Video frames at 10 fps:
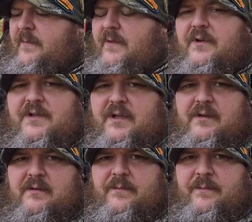They're
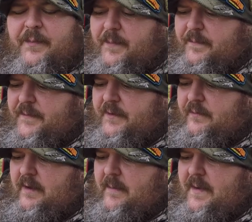still, you
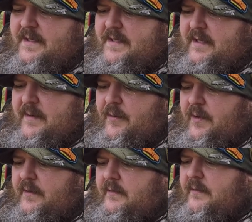know, amazingly
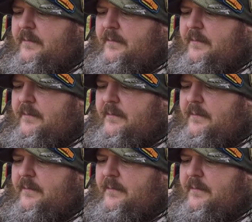buoyant.